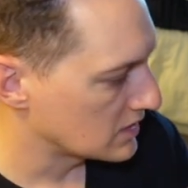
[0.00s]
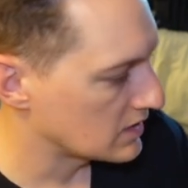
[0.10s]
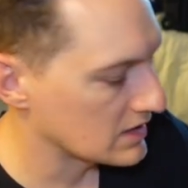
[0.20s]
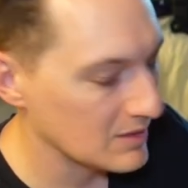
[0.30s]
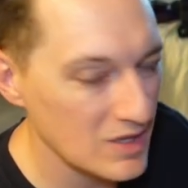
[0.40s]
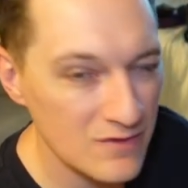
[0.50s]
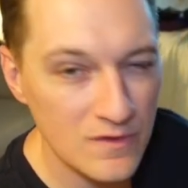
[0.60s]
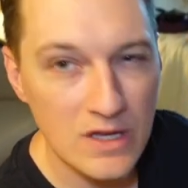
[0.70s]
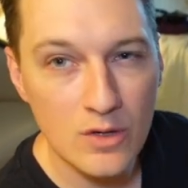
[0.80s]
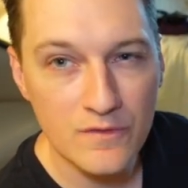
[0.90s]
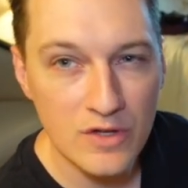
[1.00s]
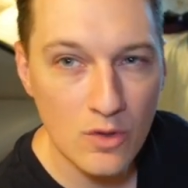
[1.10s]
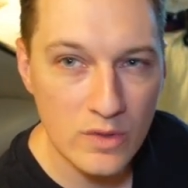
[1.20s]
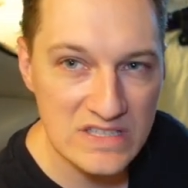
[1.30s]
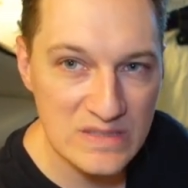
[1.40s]
And I made a video if you don't
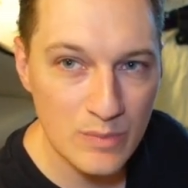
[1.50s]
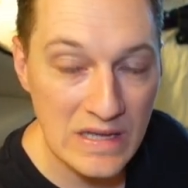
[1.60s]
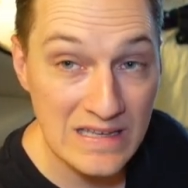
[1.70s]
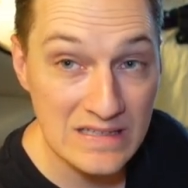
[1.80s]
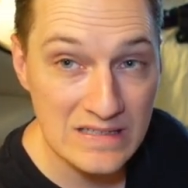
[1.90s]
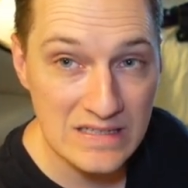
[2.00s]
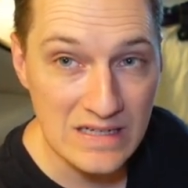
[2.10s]
want to spend,